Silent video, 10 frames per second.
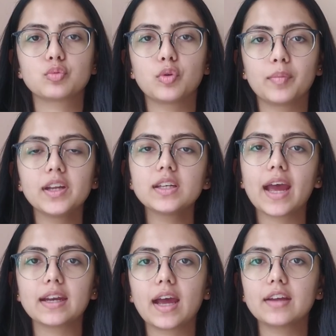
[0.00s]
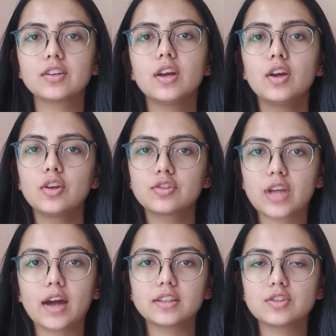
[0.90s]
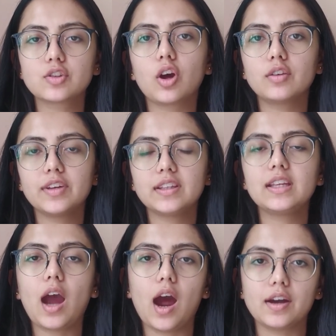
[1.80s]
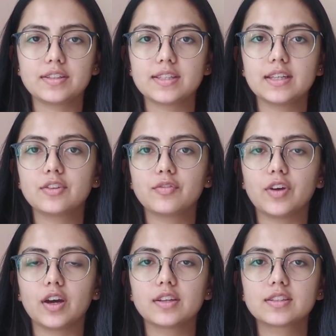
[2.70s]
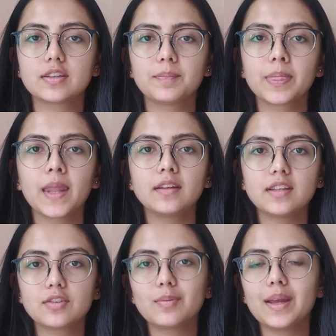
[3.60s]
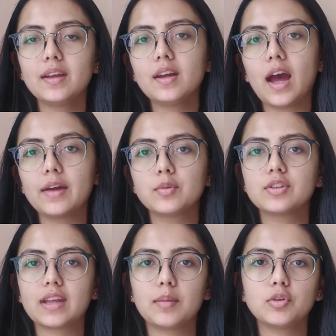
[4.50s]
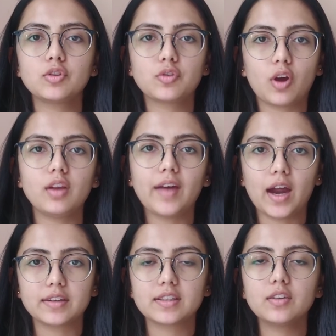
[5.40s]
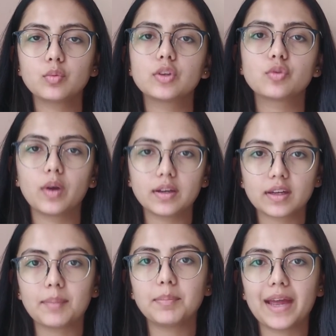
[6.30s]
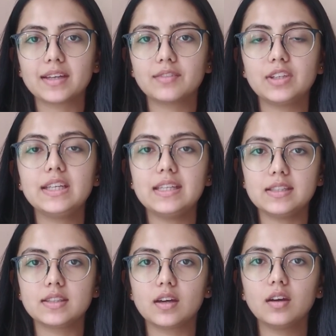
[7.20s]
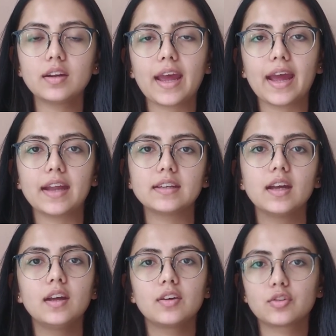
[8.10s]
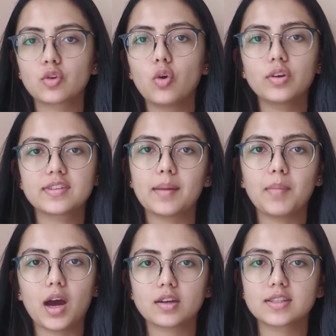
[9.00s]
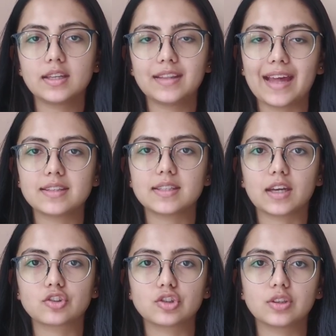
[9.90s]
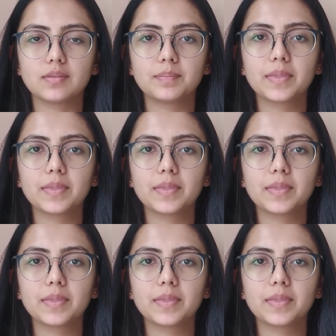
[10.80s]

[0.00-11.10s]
moment and I started solving the RCs first. This way, I was able to solve RCs which were comparatively easier and score some marks in that section.